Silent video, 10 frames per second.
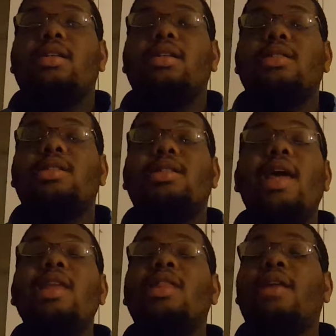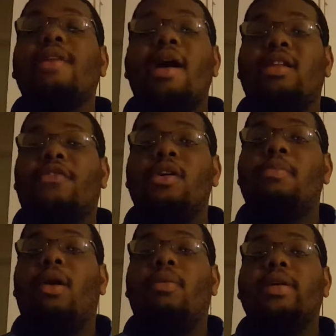State never had the
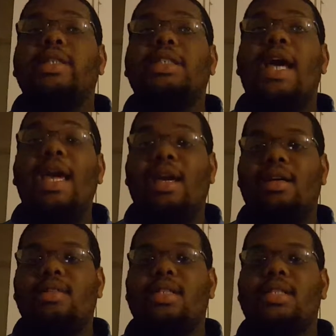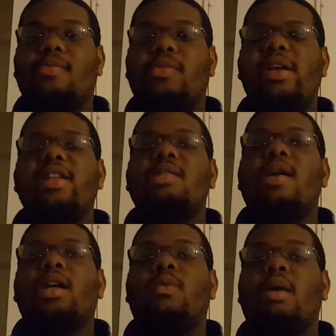football with a chance to make
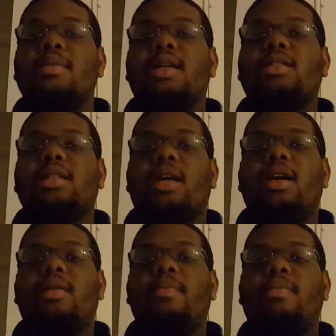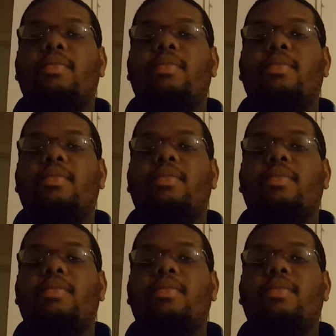it a one possession game.